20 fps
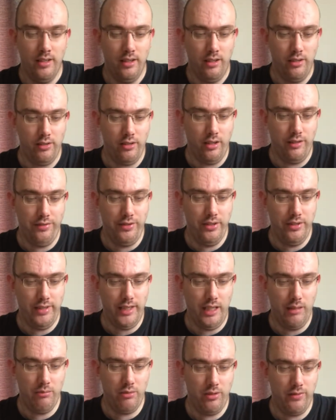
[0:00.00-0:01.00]
I got a few
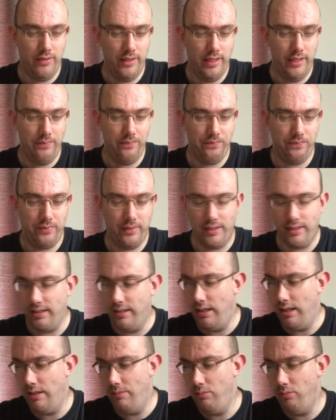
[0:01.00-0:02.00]
games of it.
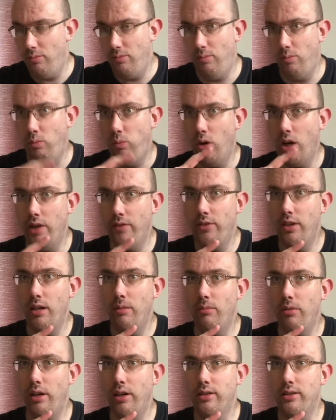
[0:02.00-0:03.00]
One of
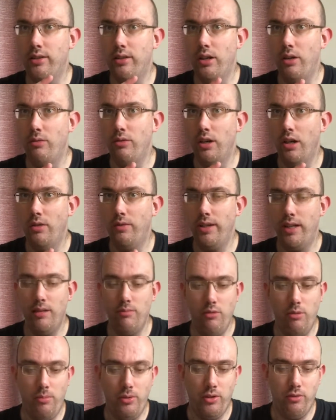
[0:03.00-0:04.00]
them I don't own
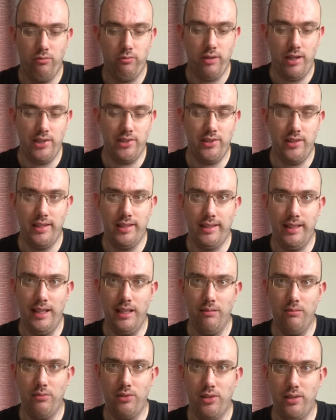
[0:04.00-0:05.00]
anymore, but the rest of the
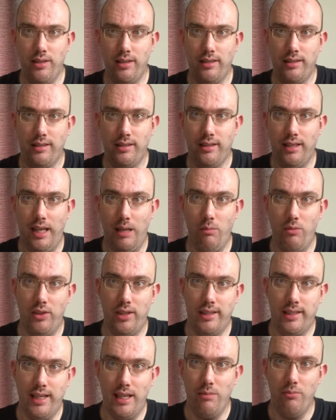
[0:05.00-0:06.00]
games that came with the
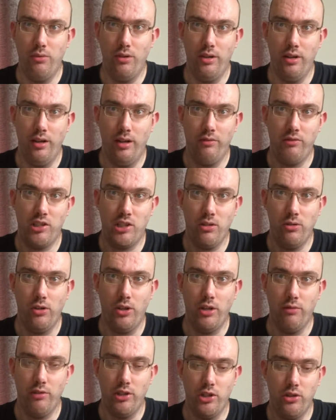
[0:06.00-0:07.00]
Game Boy I've still got
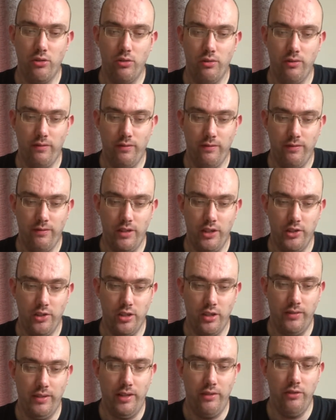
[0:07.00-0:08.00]
the original versions
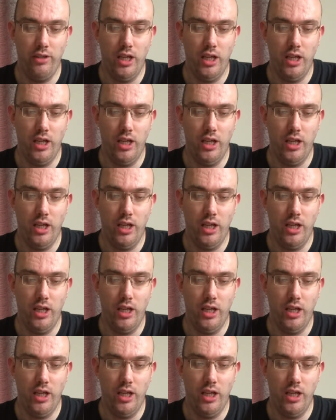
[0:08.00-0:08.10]
of them.